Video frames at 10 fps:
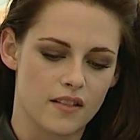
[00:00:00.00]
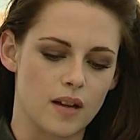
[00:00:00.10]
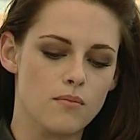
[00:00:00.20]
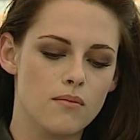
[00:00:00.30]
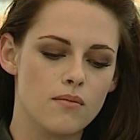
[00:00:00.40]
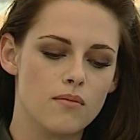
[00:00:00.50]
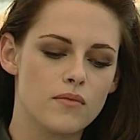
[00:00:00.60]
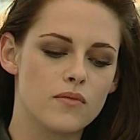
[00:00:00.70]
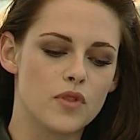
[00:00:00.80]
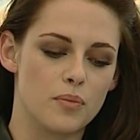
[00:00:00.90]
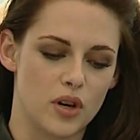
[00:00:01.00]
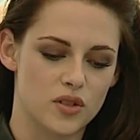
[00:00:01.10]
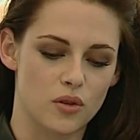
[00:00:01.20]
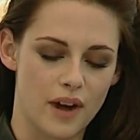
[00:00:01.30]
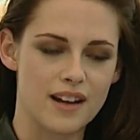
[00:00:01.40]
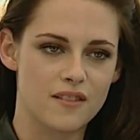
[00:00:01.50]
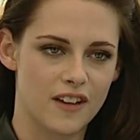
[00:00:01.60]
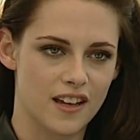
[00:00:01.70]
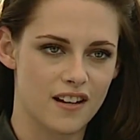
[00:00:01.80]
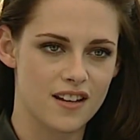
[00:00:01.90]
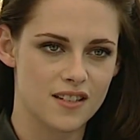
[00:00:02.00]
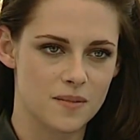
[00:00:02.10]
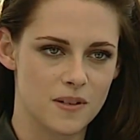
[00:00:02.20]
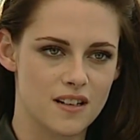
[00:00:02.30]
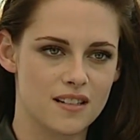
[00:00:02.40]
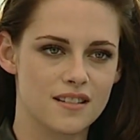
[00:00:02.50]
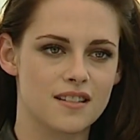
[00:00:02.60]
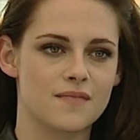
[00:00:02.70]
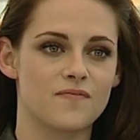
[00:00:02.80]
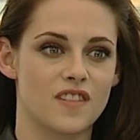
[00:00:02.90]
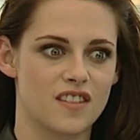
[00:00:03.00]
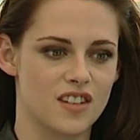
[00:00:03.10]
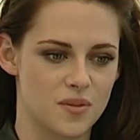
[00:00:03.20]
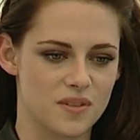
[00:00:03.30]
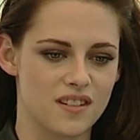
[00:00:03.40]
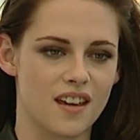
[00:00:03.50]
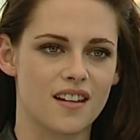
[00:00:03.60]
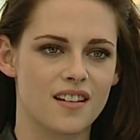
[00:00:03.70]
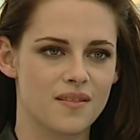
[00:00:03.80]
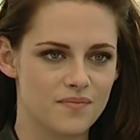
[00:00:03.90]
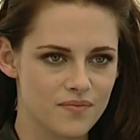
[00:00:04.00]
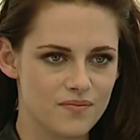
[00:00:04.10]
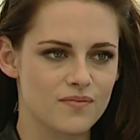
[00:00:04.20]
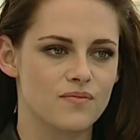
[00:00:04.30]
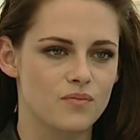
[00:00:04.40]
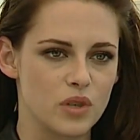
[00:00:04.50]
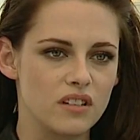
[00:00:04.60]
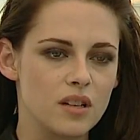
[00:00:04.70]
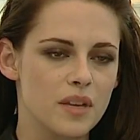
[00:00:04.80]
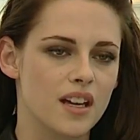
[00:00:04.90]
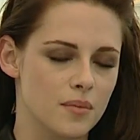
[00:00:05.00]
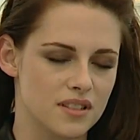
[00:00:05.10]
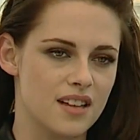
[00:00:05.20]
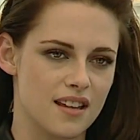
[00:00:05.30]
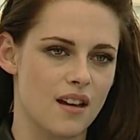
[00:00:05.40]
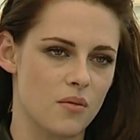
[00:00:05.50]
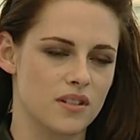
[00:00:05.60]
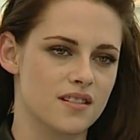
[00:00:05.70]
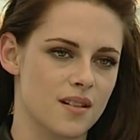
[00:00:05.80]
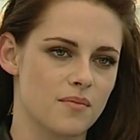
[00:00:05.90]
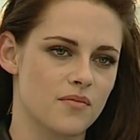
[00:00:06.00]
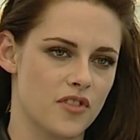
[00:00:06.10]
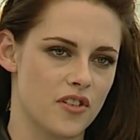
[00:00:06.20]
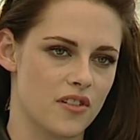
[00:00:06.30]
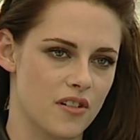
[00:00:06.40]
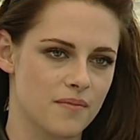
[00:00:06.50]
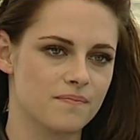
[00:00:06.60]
the book's already a vicarious experience. This was, like, really being able to take that one step further.